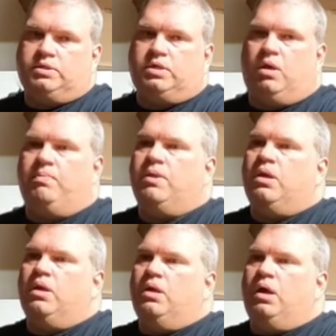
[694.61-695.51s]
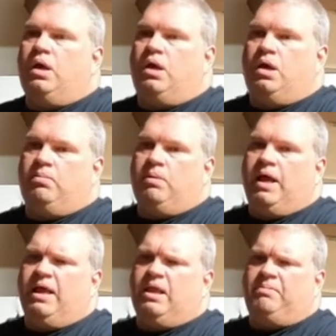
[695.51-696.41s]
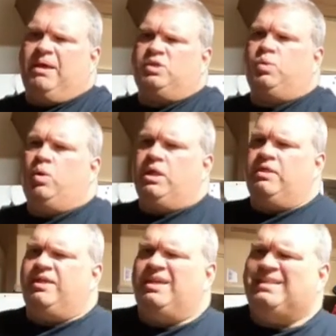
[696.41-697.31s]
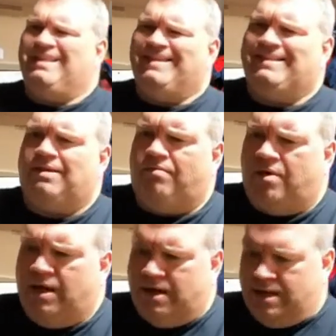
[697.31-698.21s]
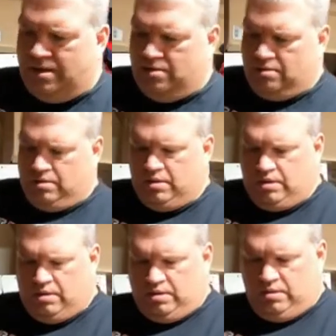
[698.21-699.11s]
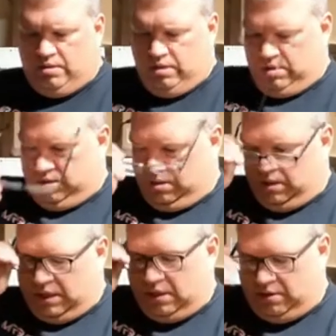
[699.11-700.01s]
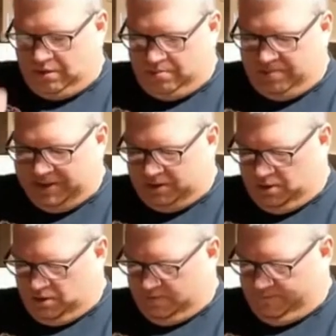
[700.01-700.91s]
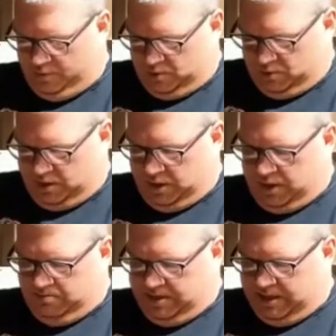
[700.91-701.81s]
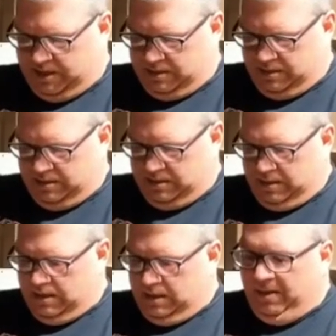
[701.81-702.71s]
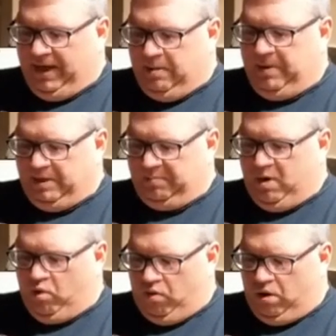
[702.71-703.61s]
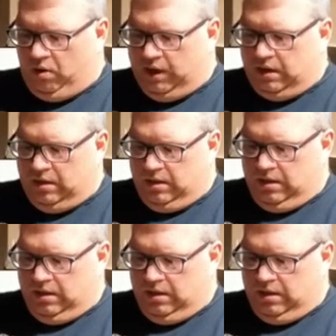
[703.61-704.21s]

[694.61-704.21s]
So um, I had about 20 things listed right now. Uh, that are best offer on eBay. And my eBay's been growing.